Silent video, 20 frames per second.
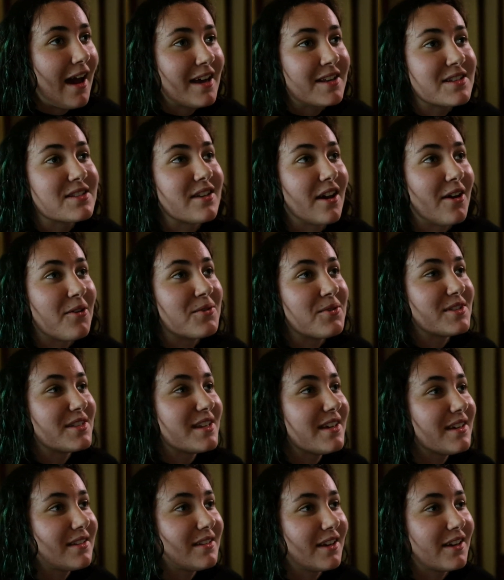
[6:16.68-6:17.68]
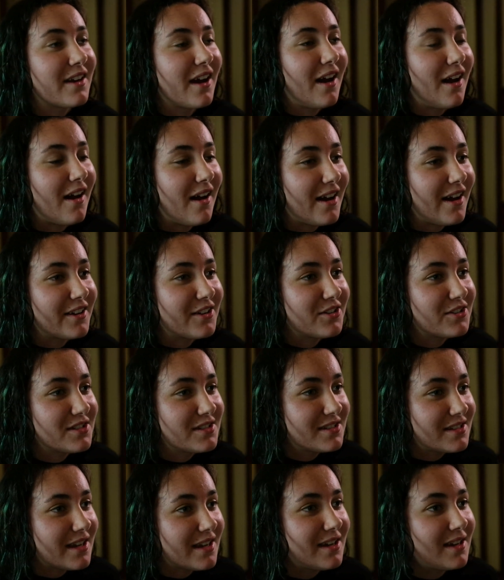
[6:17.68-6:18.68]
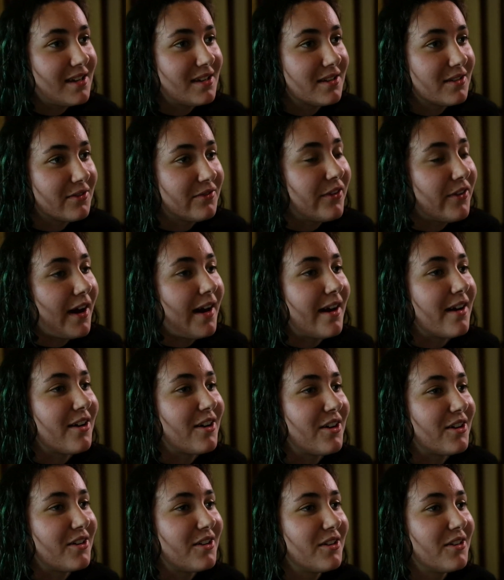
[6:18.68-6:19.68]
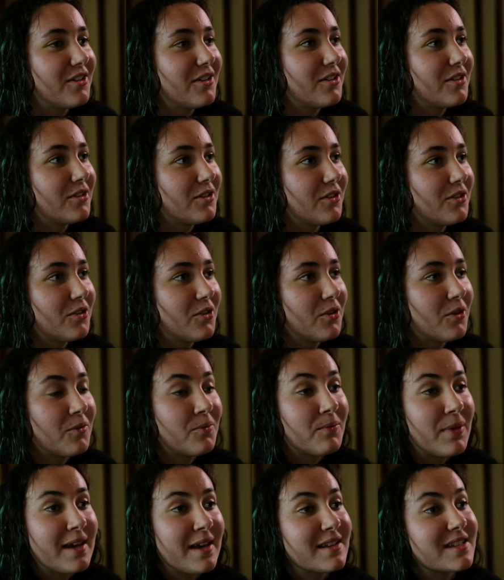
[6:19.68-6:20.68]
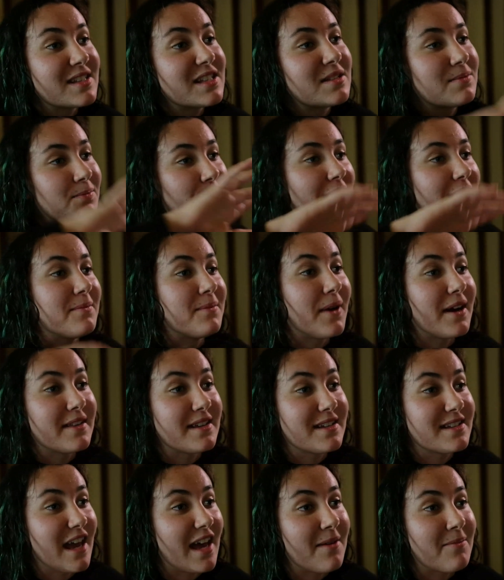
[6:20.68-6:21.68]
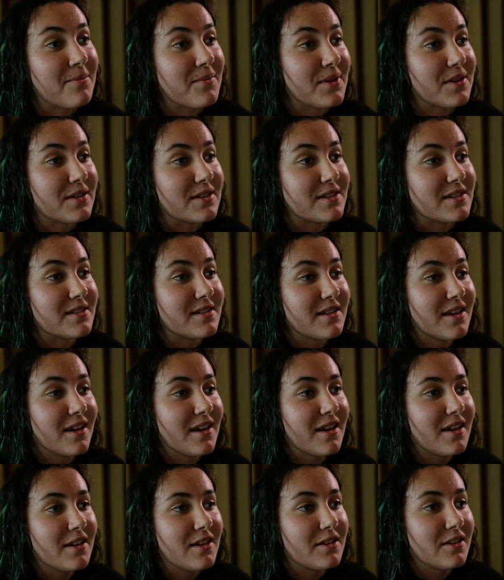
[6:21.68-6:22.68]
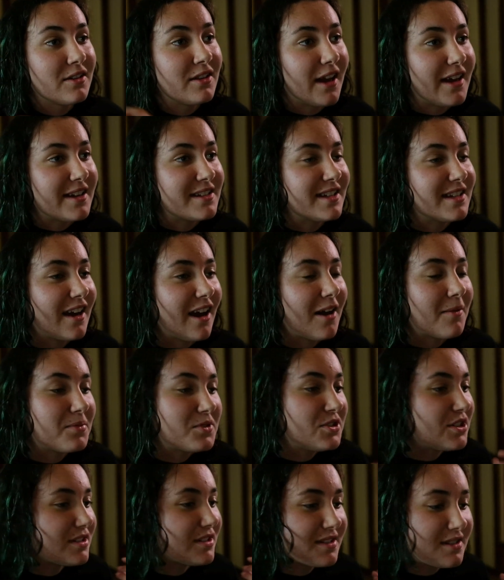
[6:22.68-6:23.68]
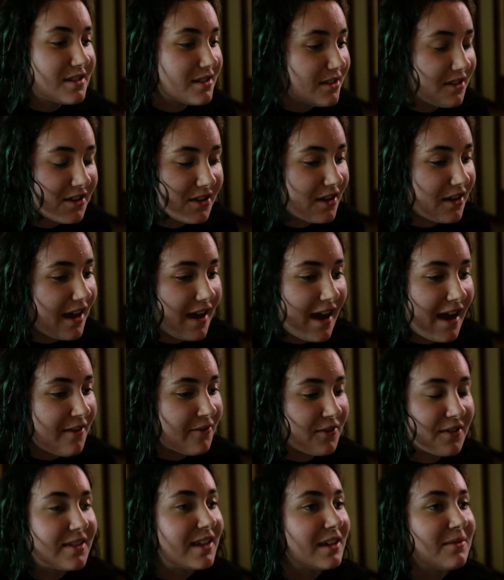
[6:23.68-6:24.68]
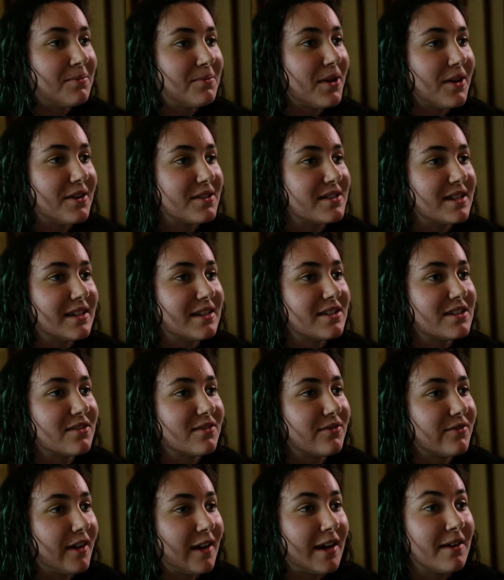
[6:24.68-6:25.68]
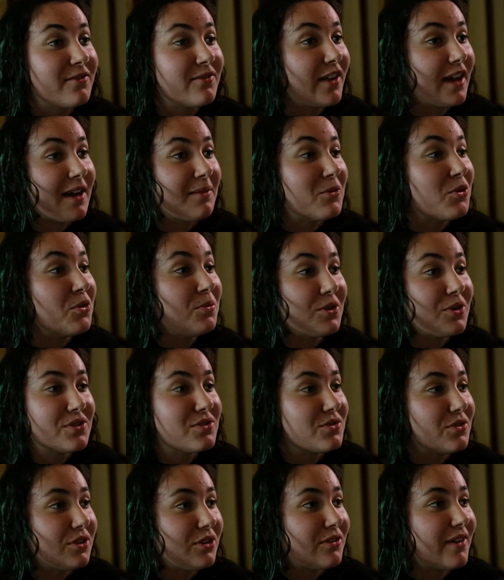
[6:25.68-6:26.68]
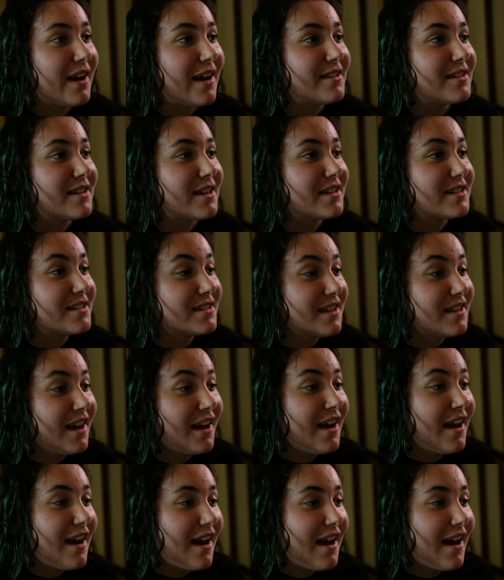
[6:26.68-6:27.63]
as I was in the car, I could see the fire being spread by these embers, lighting up, just everything bursting into flame almost all around us.